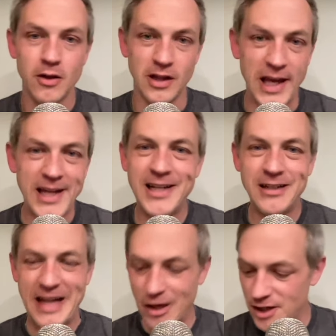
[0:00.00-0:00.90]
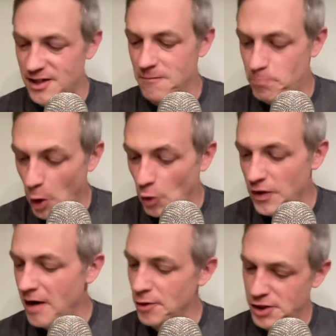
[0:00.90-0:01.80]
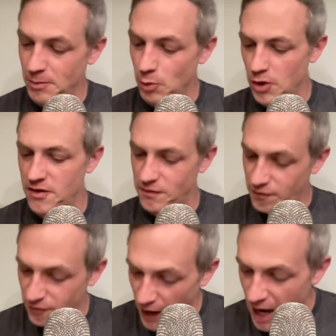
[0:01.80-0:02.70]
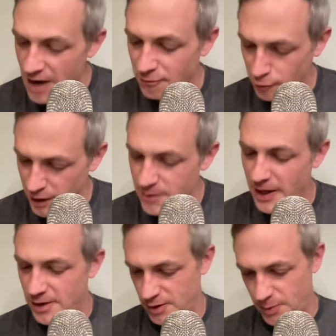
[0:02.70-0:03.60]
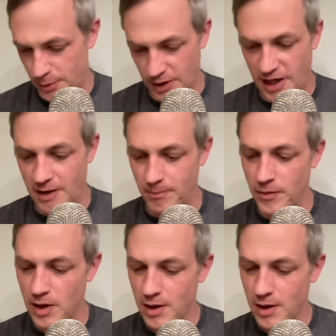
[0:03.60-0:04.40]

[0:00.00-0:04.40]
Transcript: Leggett and Carrington both averaging more than five rebounds per game.